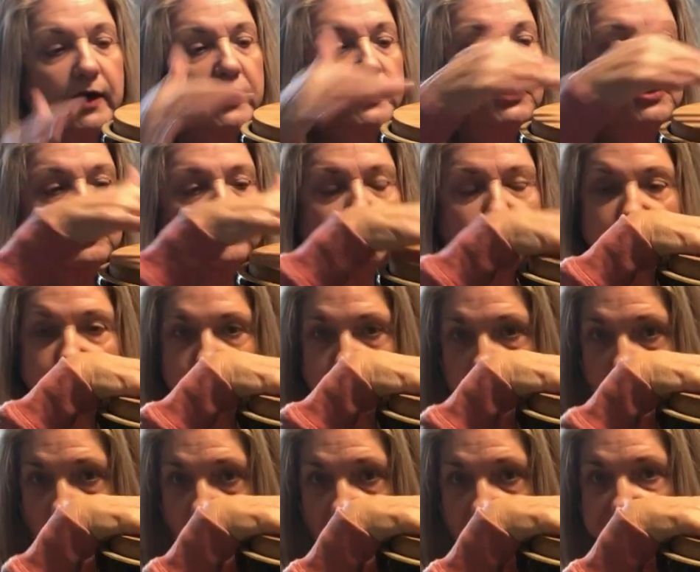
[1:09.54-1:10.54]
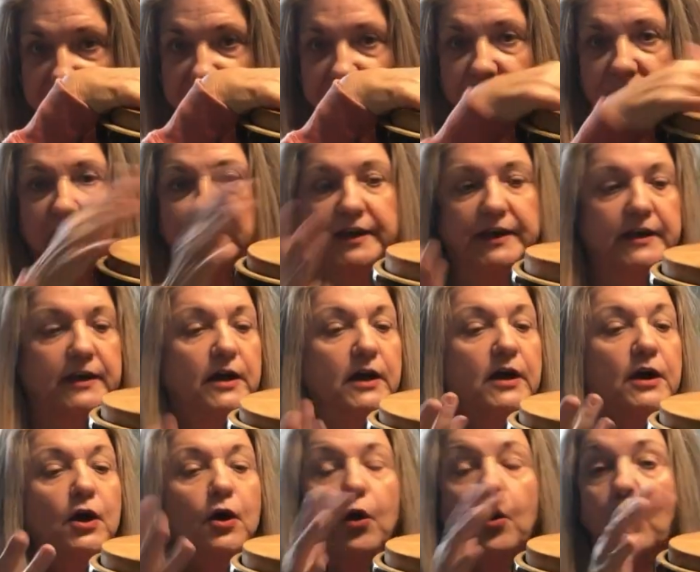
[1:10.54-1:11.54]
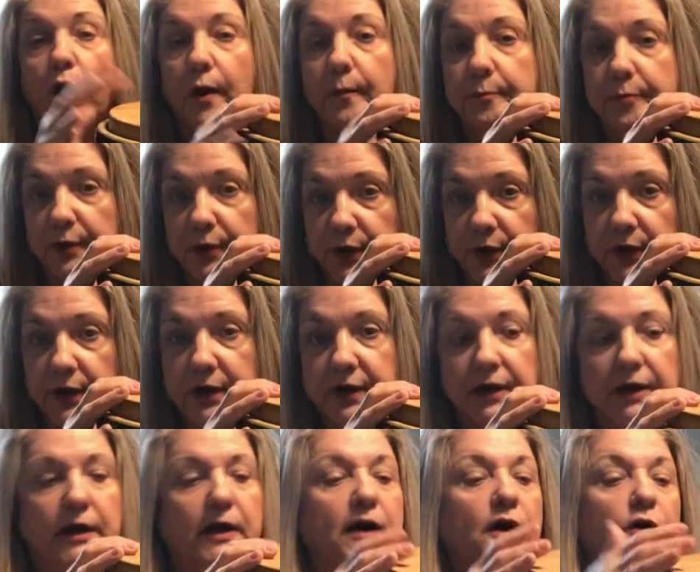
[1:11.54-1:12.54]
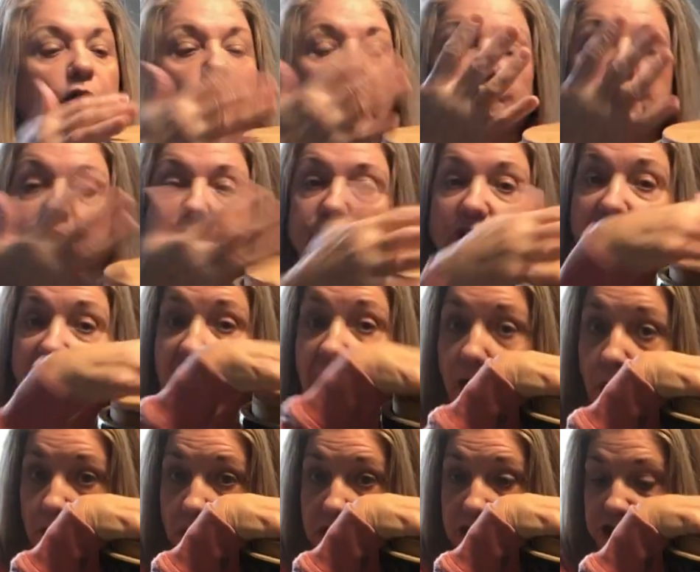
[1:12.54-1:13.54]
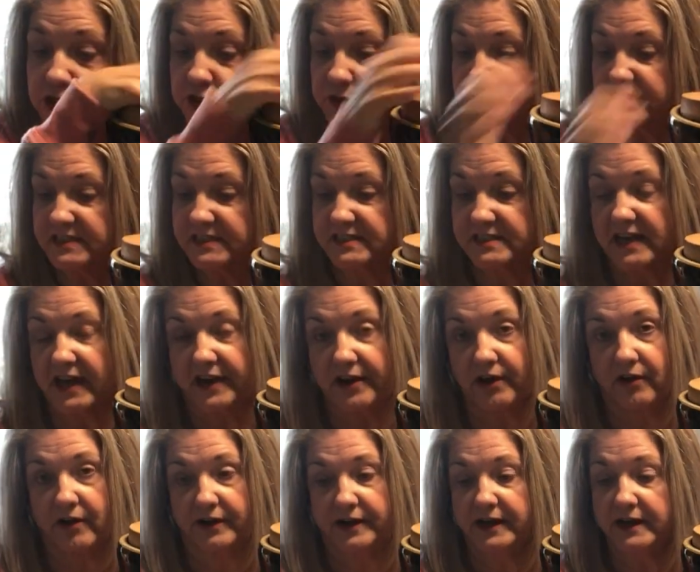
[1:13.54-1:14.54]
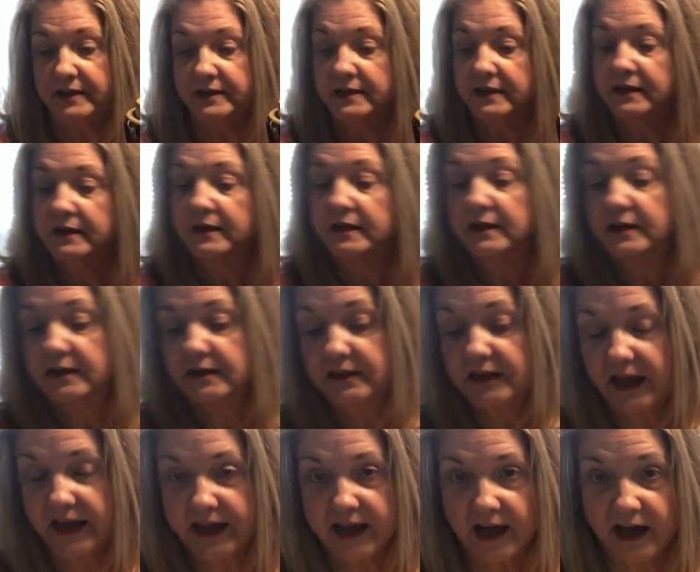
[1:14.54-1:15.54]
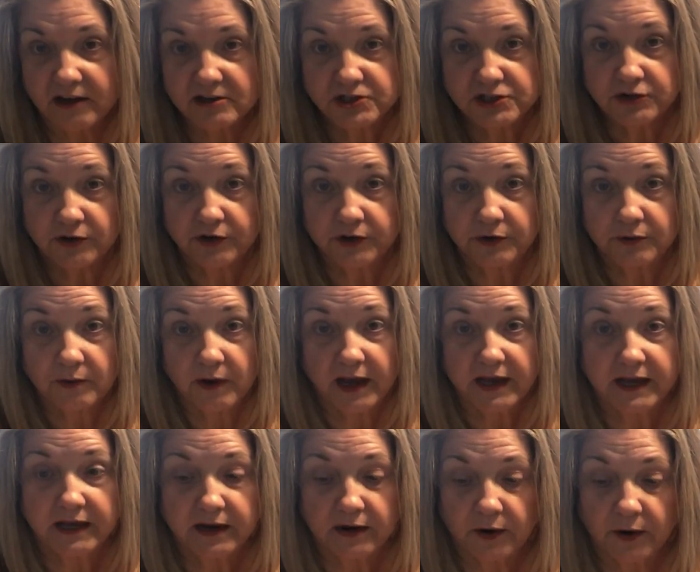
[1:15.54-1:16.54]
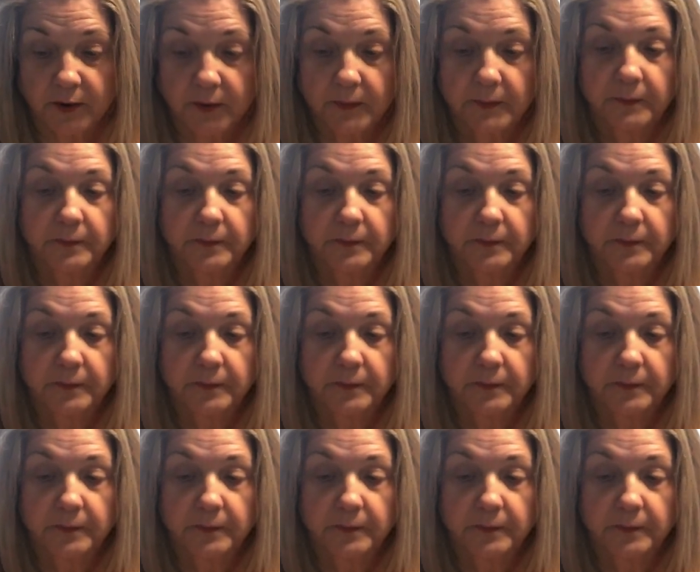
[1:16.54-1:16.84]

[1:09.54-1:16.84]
and you put your coffee on it, or a book, or flowers you can set on it, like I'll show you right here.